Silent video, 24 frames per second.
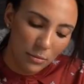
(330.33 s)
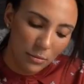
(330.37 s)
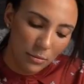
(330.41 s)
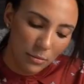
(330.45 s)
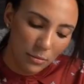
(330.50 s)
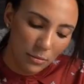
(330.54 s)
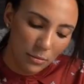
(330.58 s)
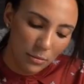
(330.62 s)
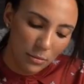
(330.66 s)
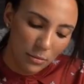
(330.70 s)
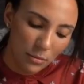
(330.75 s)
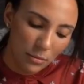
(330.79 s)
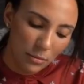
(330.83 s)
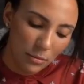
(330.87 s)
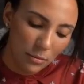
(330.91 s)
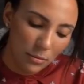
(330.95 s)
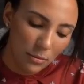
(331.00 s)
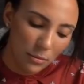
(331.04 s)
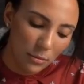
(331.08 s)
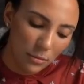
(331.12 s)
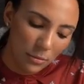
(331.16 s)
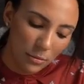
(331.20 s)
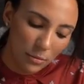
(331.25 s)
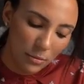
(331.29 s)

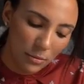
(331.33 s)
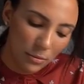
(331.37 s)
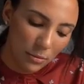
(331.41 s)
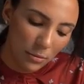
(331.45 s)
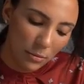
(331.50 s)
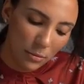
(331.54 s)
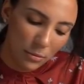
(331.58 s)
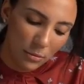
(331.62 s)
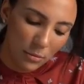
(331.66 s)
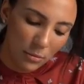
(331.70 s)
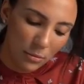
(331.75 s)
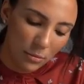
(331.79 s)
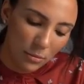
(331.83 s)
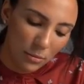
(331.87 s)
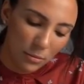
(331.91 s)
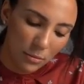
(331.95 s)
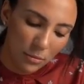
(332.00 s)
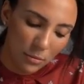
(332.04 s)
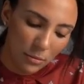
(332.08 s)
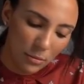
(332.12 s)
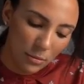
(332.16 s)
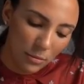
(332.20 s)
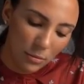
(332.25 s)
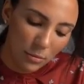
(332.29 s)

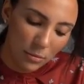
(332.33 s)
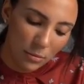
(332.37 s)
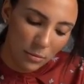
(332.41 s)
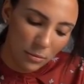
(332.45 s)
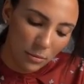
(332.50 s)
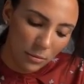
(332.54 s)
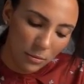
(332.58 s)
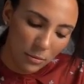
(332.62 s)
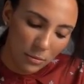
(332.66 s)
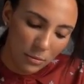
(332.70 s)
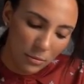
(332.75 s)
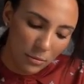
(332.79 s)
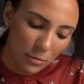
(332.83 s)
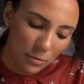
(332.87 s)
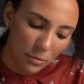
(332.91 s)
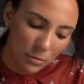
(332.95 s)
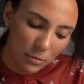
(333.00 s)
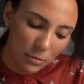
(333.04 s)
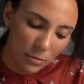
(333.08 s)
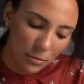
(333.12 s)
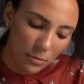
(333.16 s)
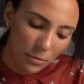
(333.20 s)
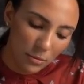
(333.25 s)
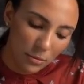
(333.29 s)

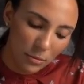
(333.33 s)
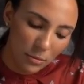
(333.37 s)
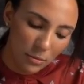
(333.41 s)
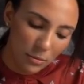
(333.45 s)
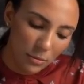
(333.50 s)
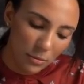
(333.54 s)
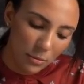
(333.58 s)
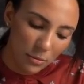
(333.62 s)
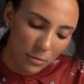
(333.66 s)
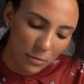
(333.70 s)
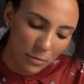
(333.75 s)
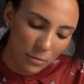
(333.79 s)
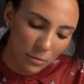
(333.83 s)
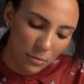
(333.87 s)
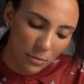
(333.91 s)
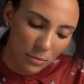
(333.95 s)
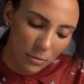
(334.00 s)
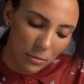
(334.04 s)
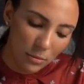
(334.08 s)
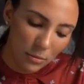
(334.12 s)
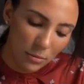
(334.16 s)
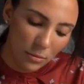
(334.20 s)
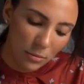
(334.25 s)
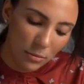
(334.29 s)

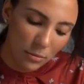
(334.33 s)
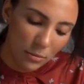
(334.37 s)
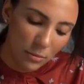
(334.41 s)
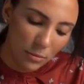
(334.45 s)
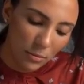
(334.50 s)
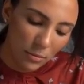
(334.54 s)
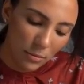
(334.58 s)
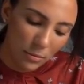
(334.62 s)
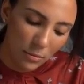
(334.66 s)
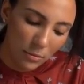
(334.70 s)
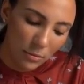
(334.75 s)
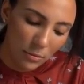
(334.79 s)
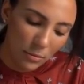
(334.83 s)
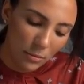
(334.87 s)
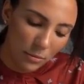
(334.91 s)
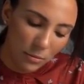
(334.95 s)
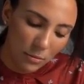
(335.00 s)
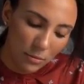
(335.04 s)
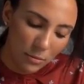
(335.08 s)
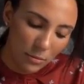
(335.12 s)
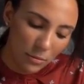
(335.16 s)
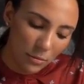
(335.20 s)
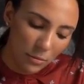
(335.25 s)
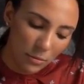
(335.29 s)

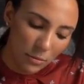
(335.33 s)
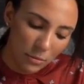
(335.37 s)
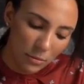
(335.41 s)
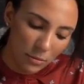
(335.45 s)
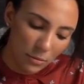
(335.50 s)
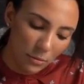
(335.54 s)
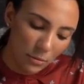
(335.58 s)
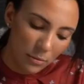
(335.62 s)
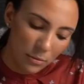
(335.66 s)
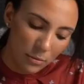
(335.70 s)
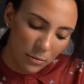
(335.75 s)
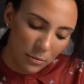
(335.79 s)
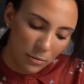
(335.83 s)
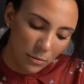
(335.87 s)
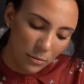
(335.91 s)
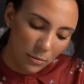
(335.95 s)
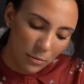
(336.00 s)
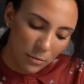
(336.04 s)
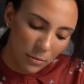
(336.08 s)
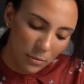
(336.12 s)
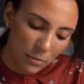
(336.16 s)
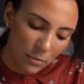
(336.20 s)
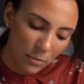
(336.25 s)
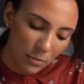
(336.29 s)

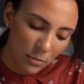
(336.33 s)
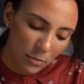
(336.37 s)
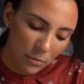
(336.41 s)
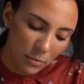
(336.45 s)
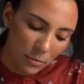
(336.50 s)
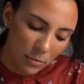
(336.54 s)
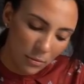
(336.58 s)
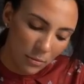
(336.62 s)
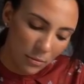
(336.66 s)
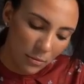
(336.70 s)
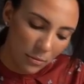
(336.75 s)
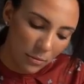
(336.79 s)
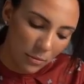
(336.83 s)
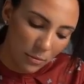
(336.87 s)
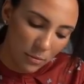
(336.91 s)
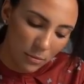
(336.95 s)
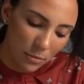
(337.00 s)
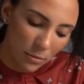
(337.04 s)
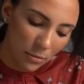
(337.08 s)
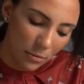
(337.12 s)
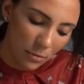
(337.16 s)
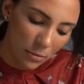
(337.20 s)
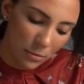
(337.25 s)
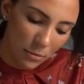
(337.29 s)

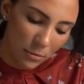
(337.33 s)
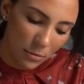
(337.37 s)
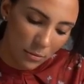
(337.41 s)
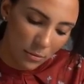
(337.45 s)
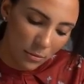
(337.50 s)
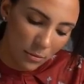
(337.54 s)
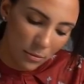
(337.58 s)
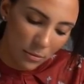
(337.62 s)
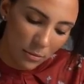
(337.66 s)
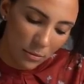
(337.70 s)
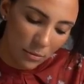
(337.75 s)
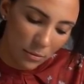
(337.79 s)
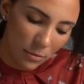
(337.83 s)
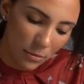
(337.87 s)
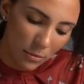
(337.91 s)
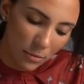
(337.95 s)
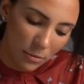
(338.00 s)
[no speech]